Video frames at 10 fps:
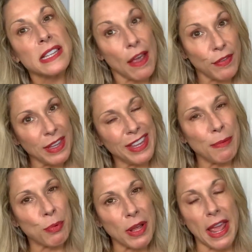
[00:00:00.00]
definitely
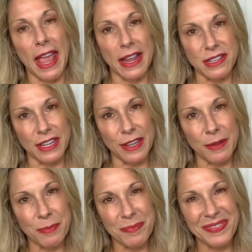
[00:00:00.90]
keep one
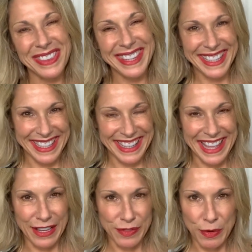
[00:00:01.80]
handy.
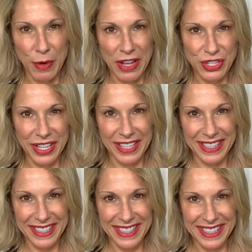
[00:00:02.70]
Thanks for watching.